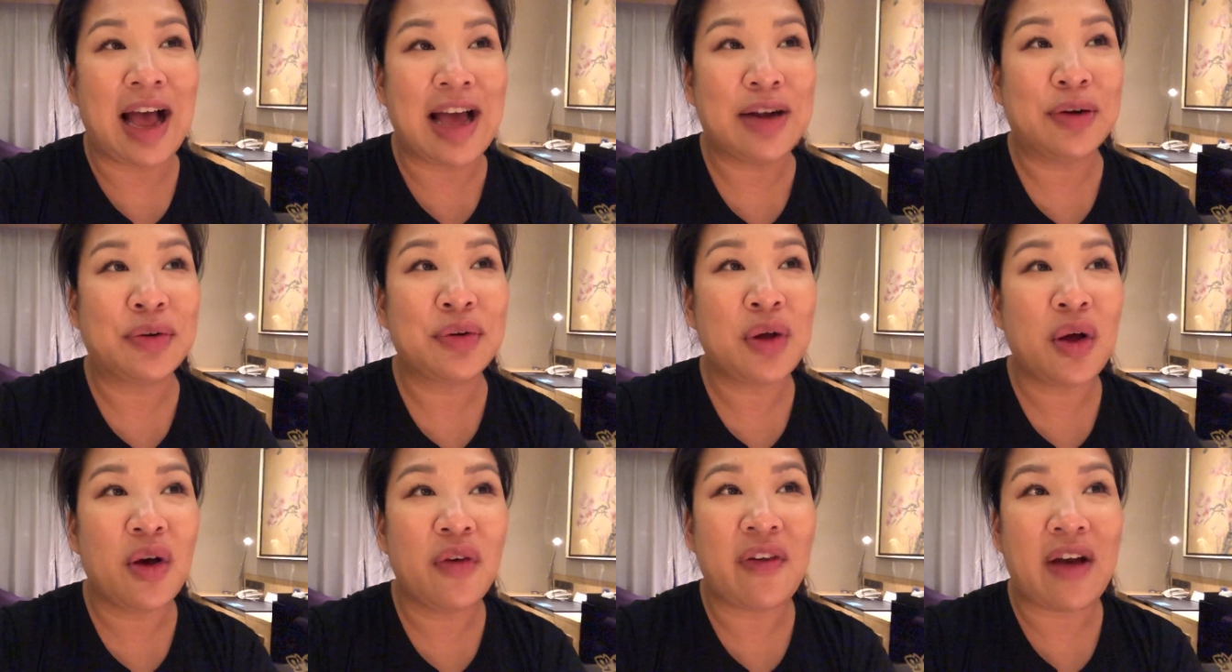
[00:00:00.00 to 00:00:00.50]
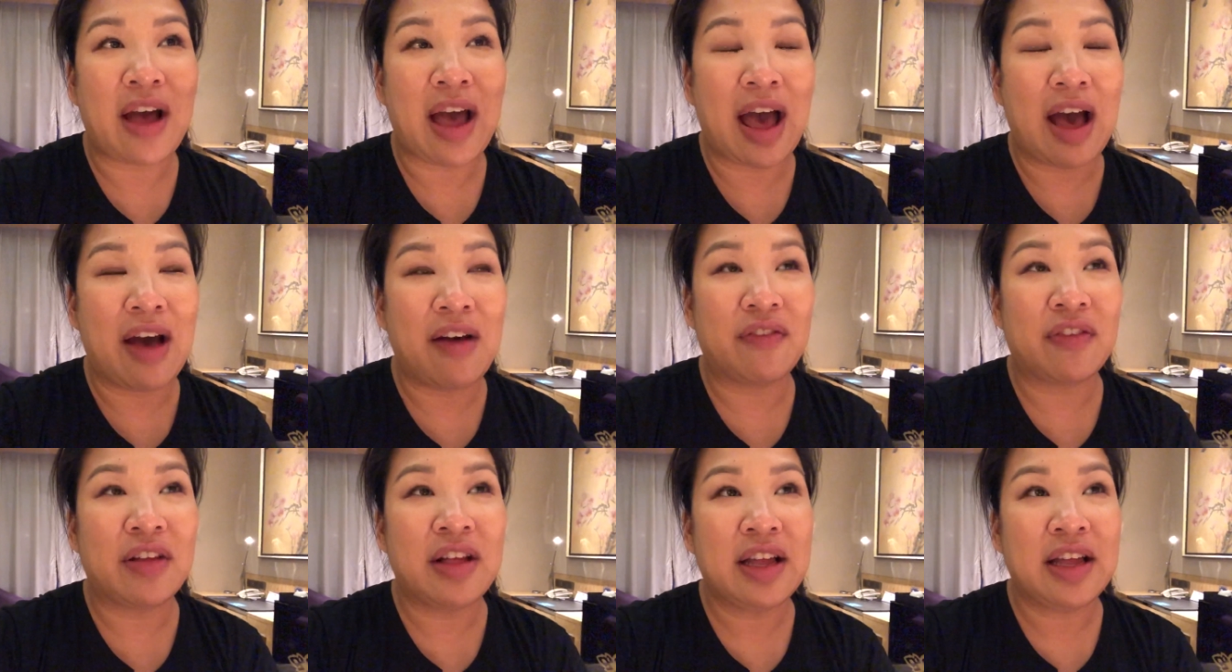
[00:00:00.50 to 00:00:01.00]
I don't know if I
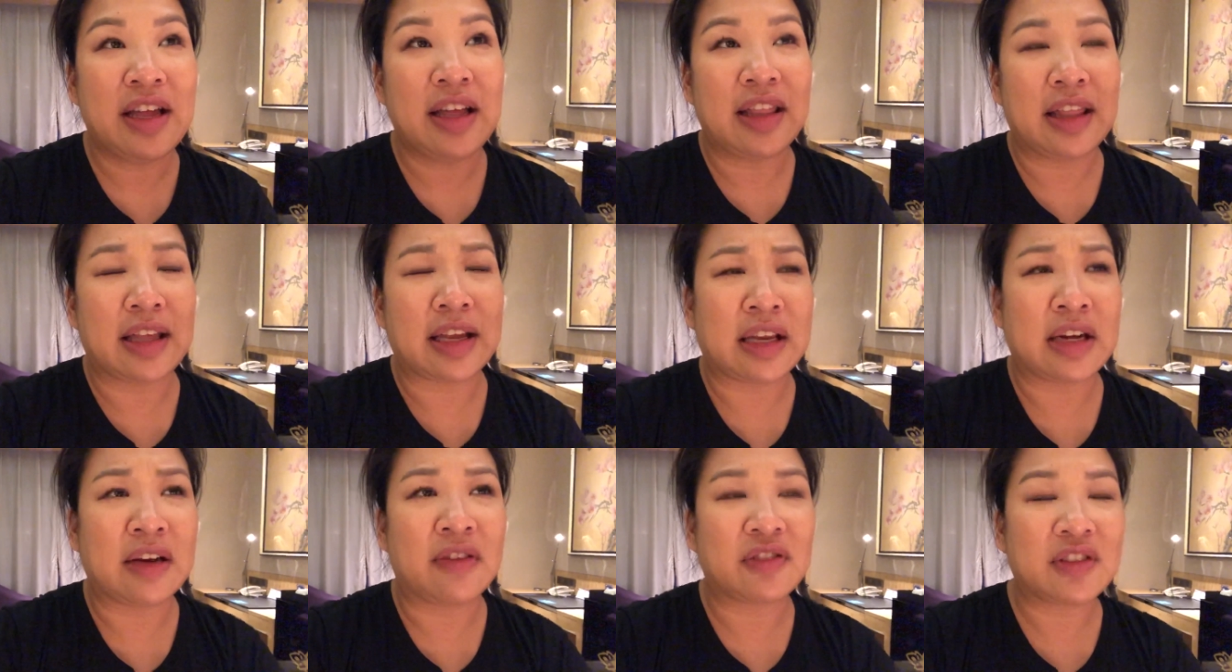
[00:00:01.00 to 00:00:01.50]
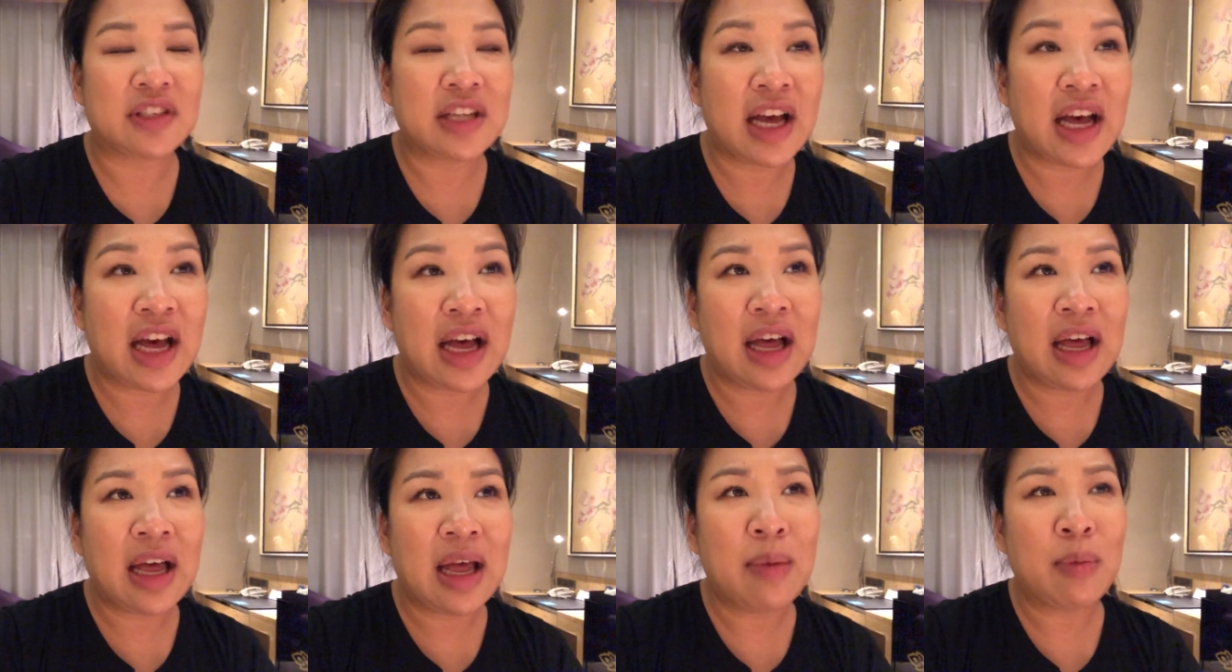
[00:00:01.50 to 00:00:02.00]
have like enough
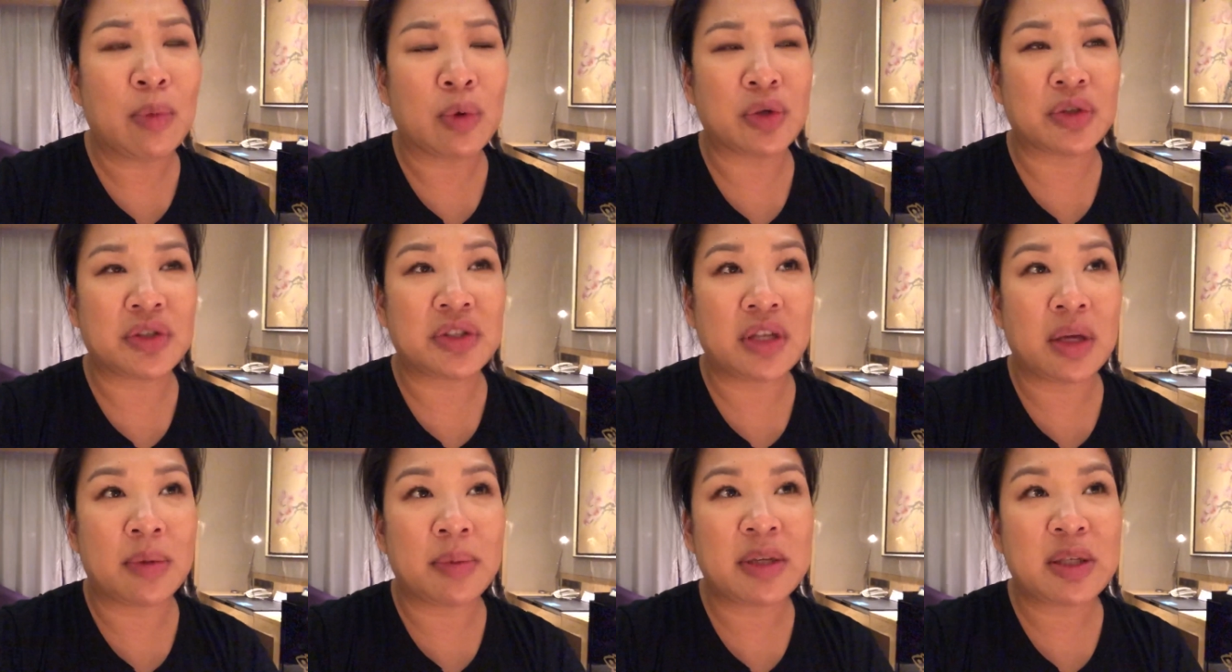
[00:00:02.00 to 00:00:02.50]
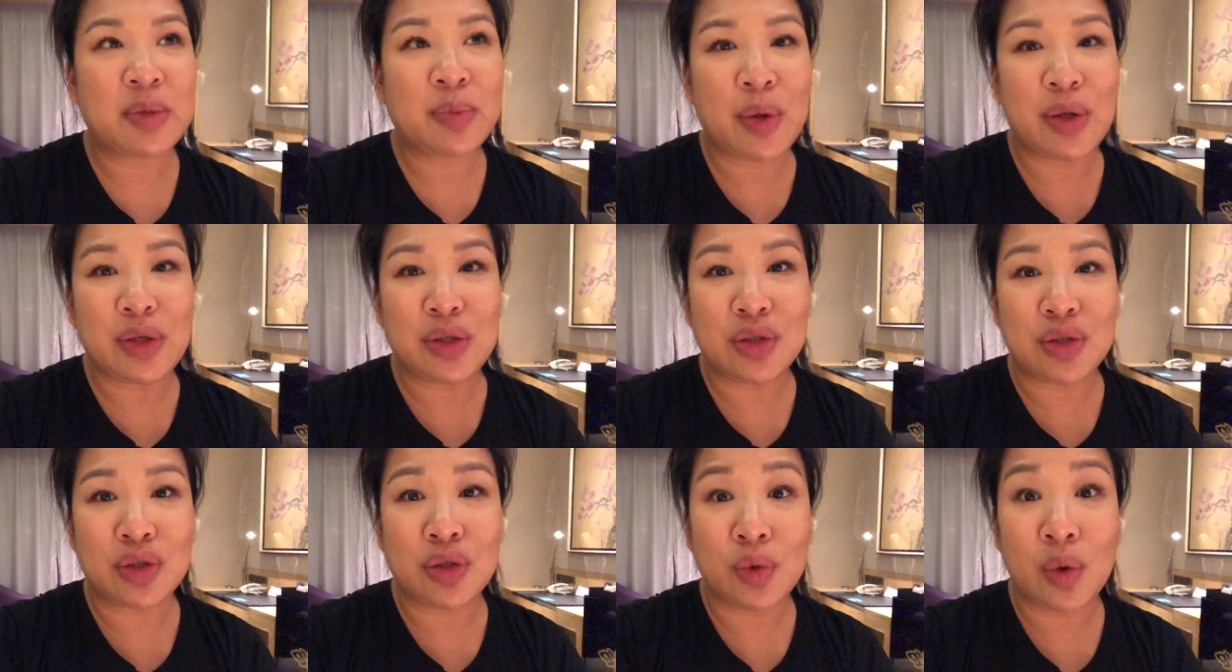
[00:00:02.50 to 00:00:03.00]
time or stomach
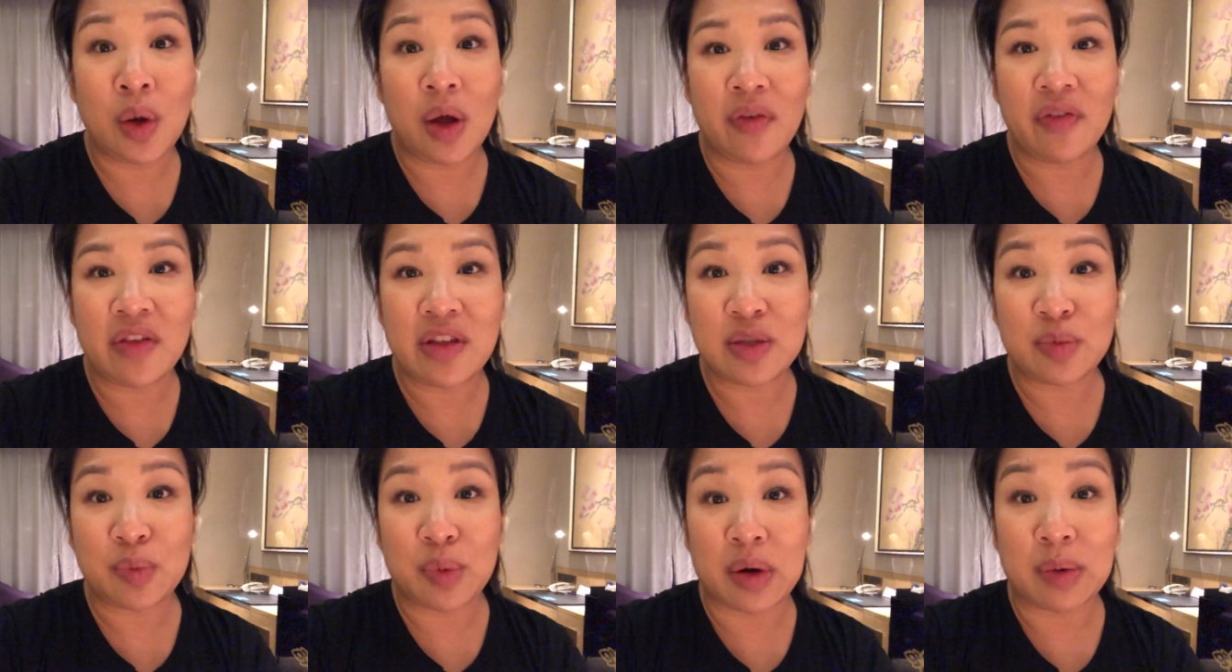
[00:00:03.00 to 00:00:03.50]
space to do all this,